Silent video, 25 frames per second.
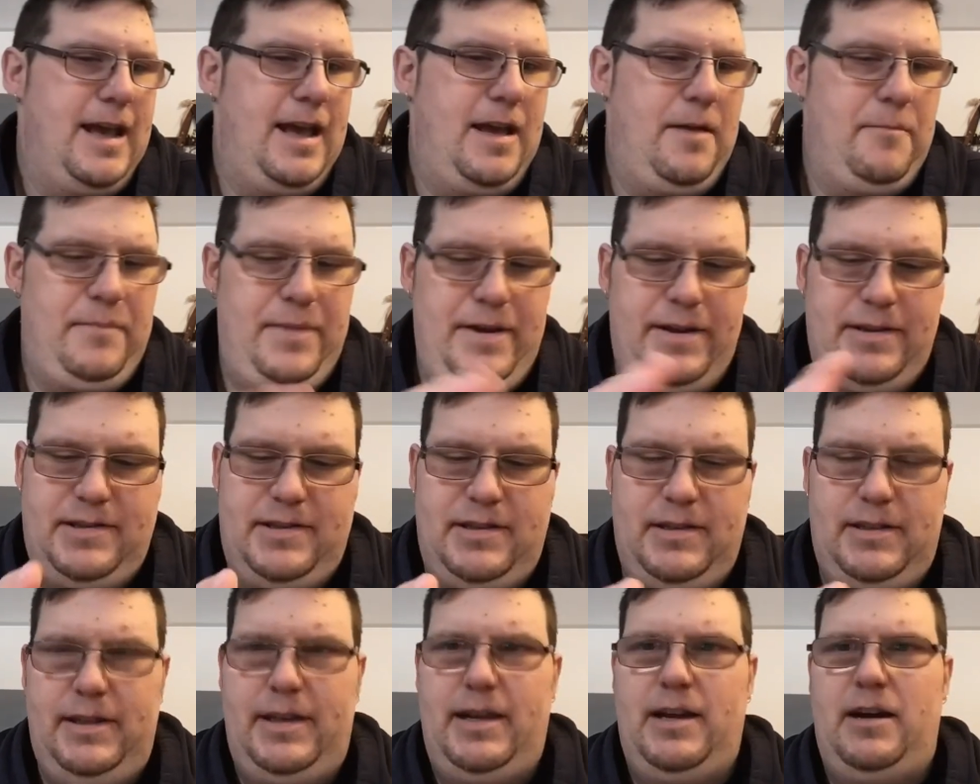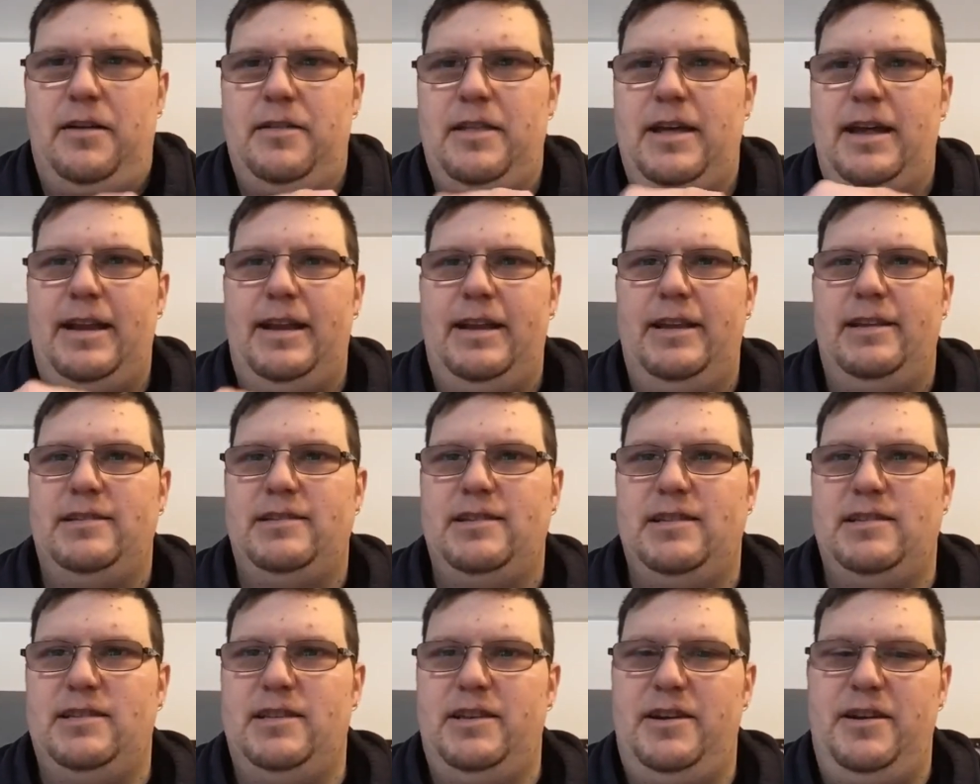And basically all that
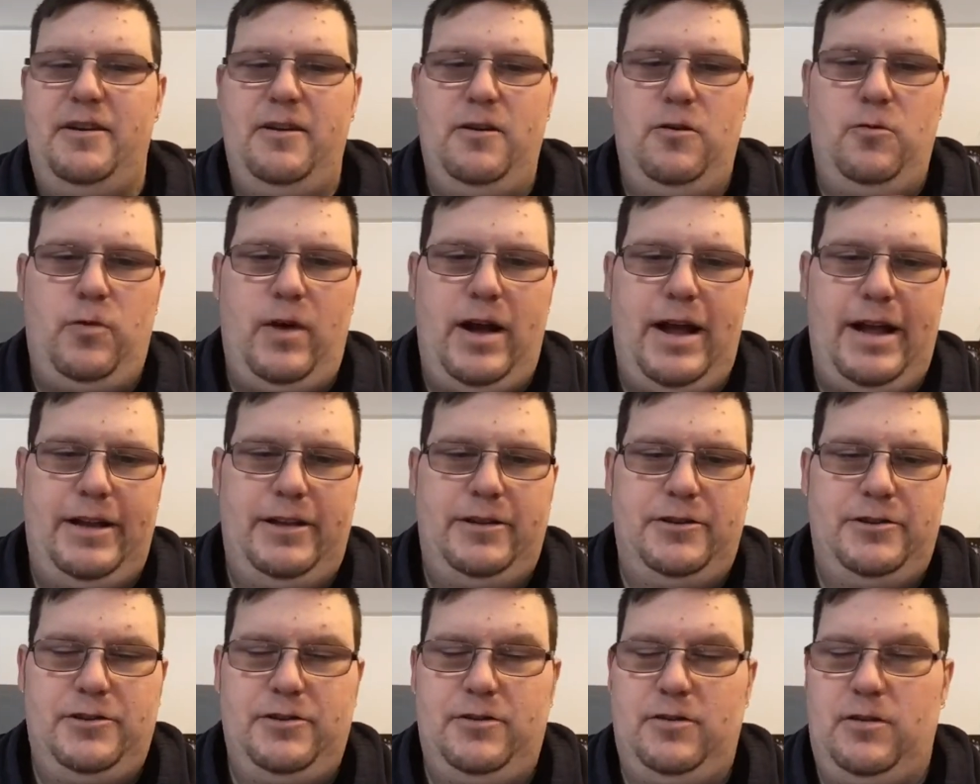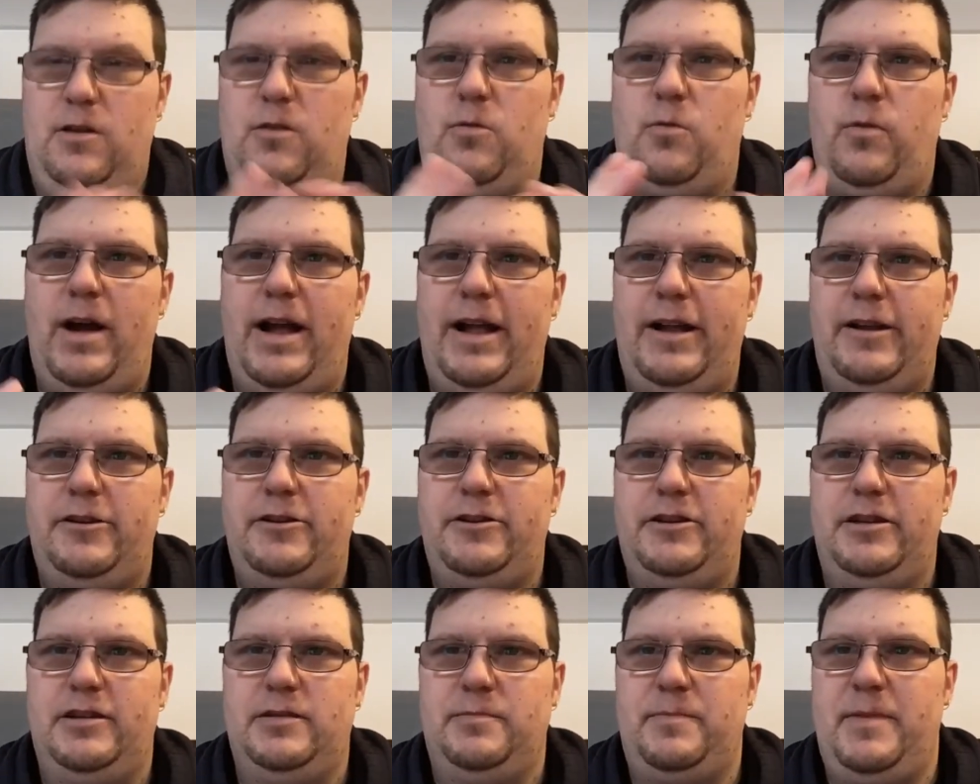is is a near wedge or a
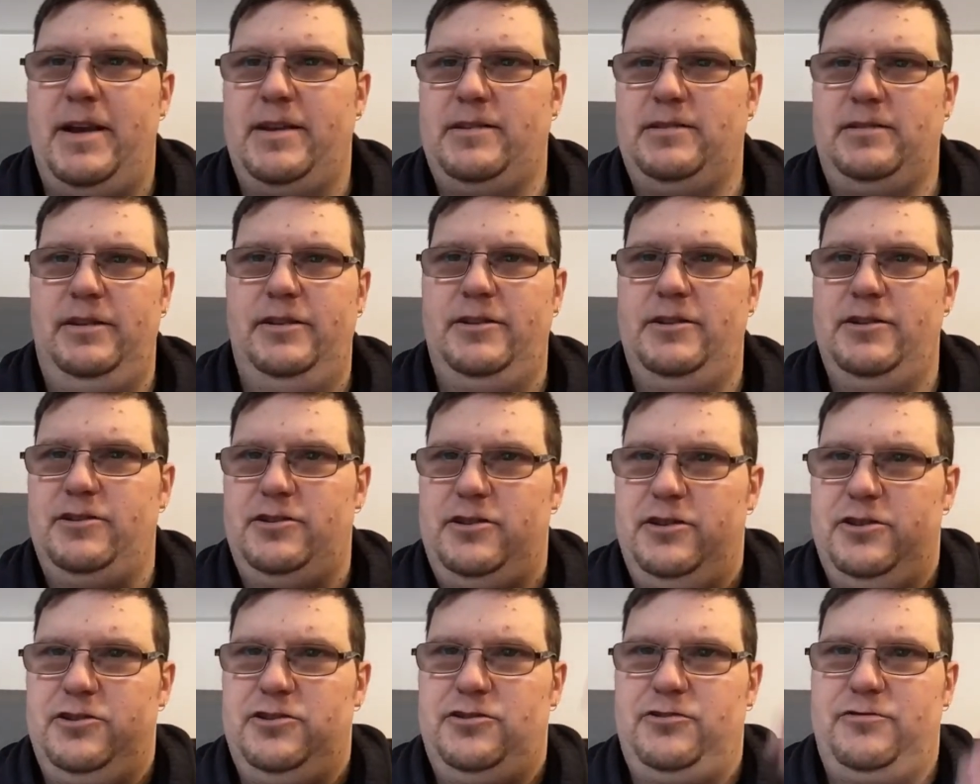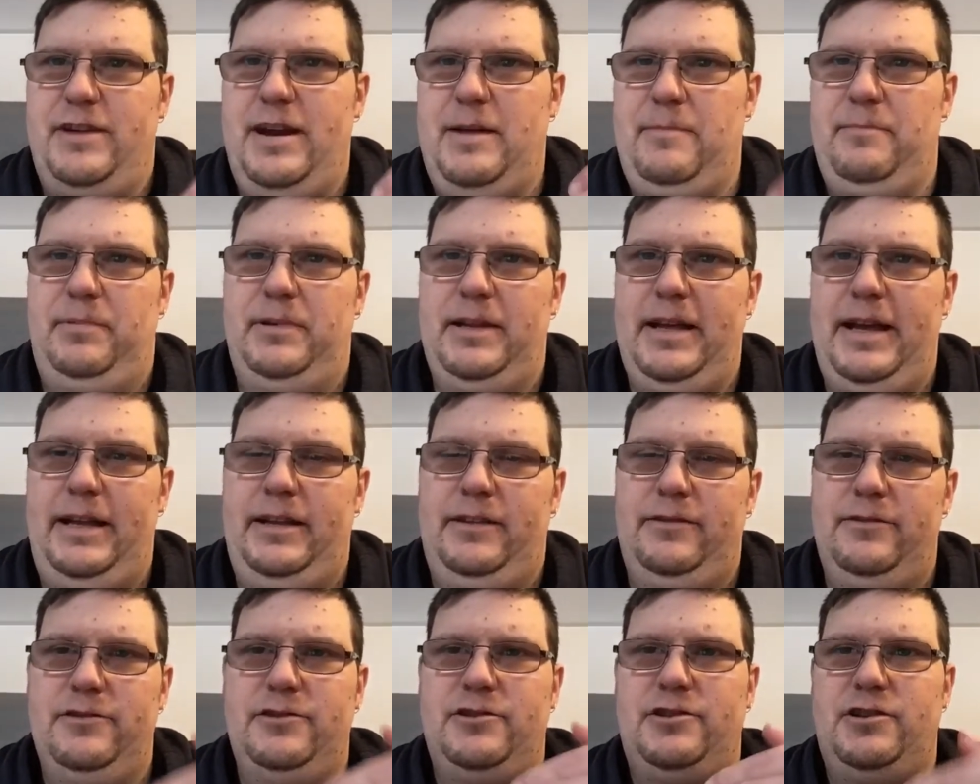wedge is basically just a straight
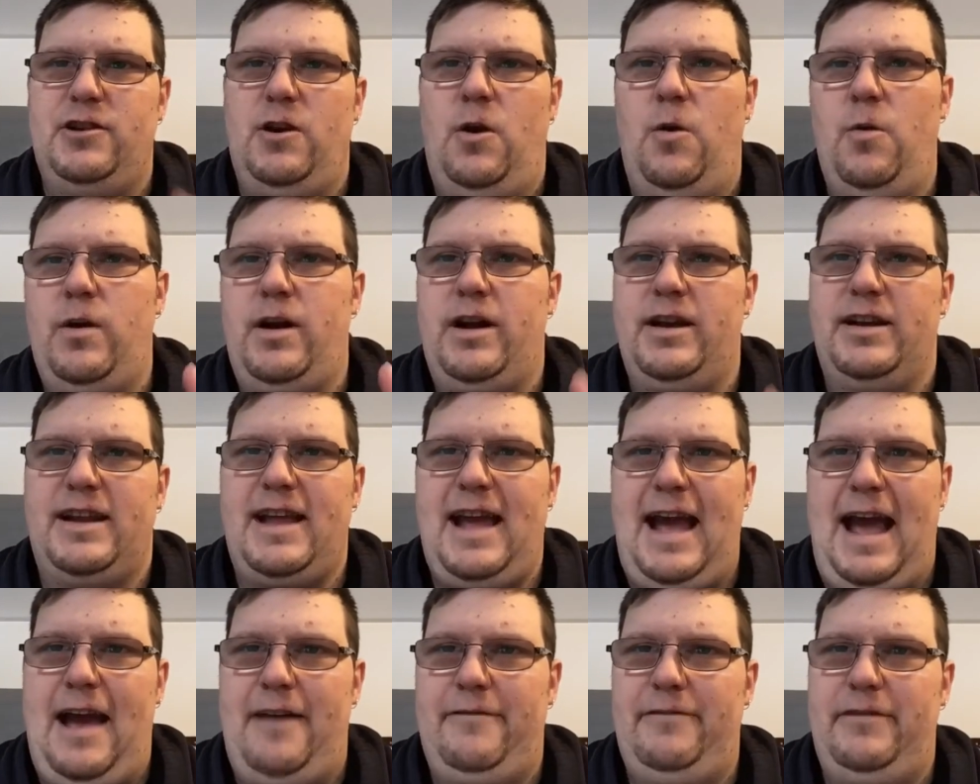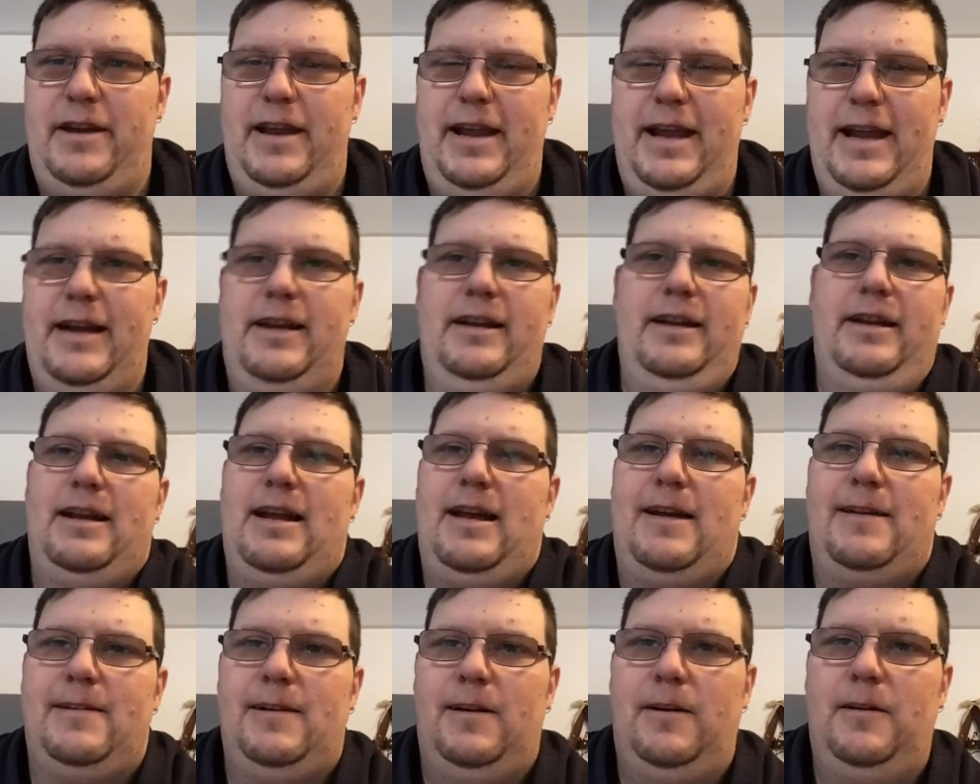blade. There's no concavity in it
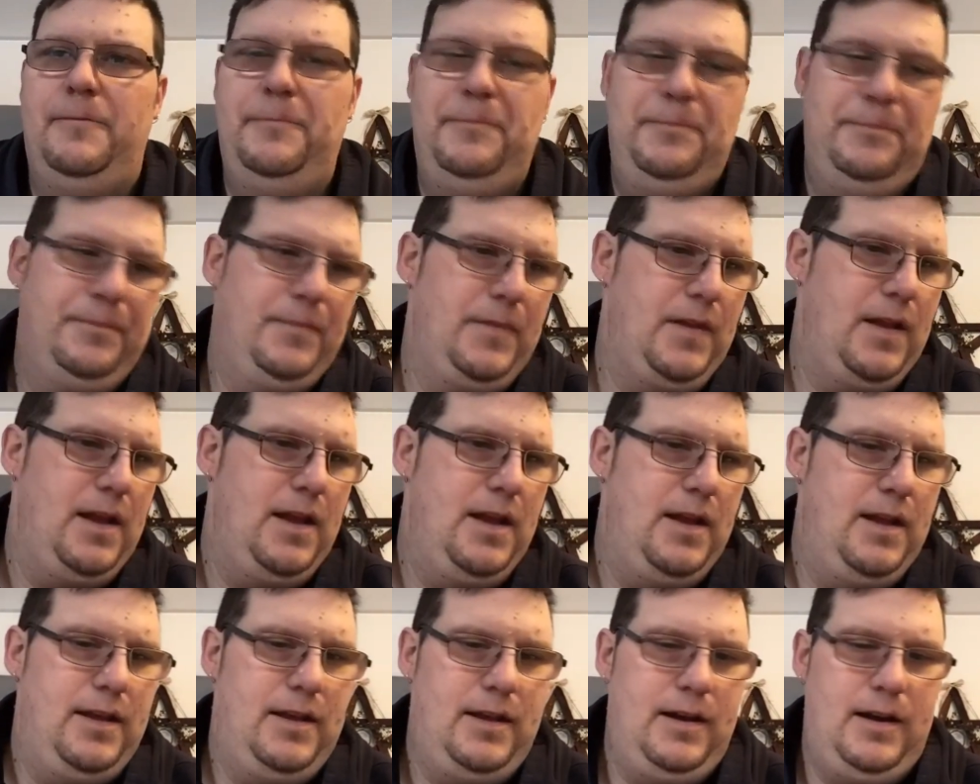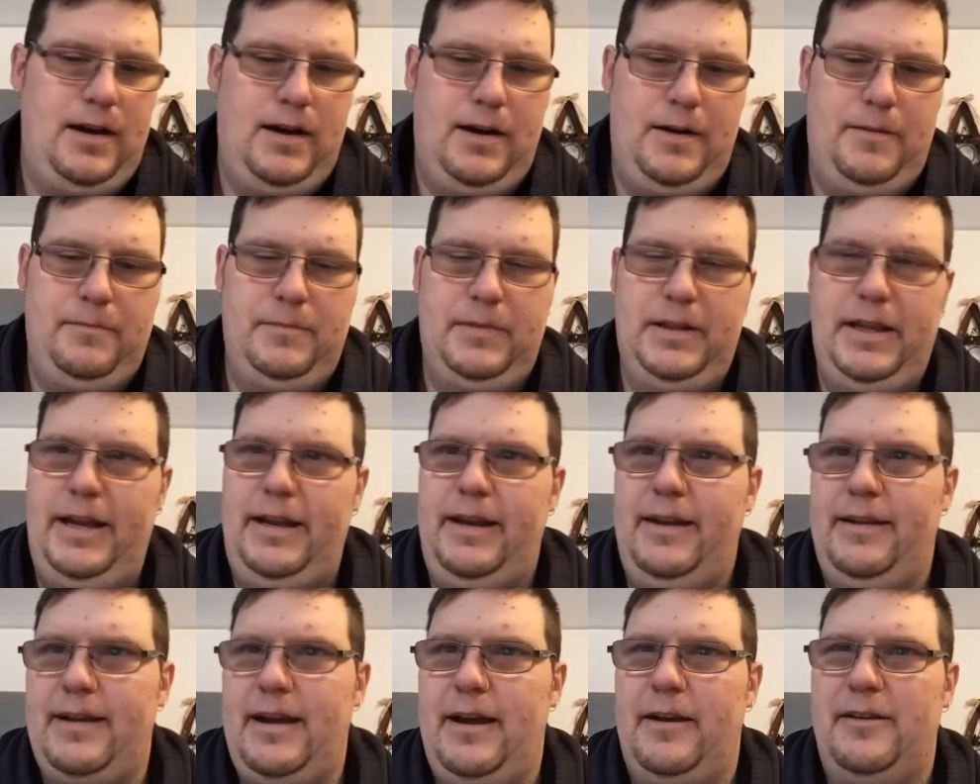at all, um,
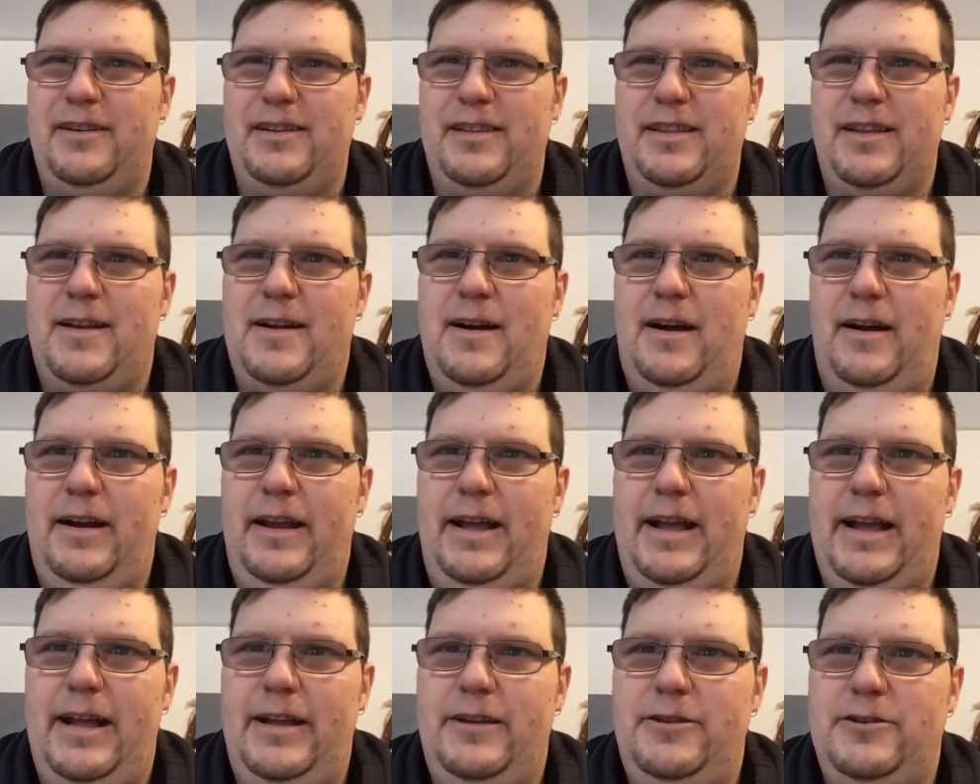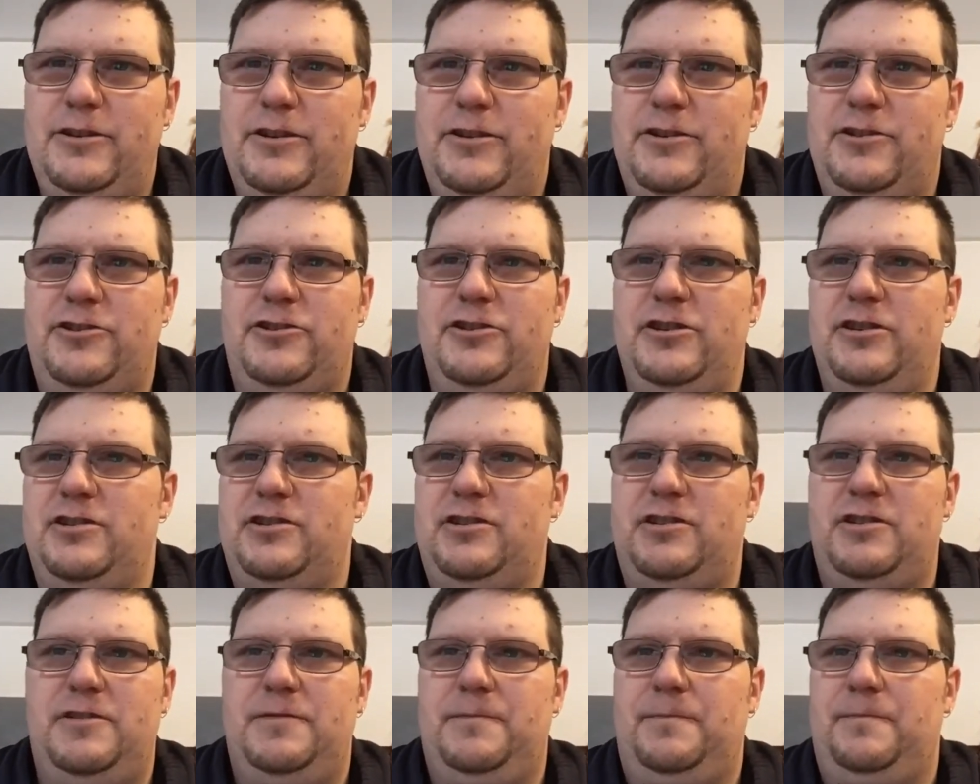leading down to the cutting edge. It's
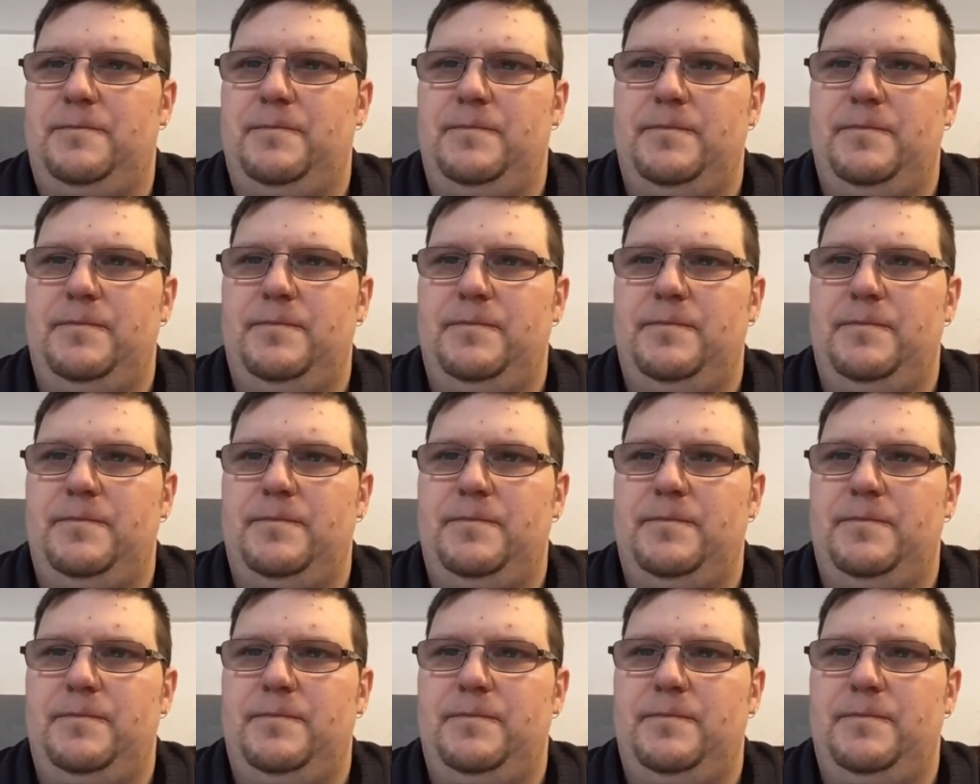just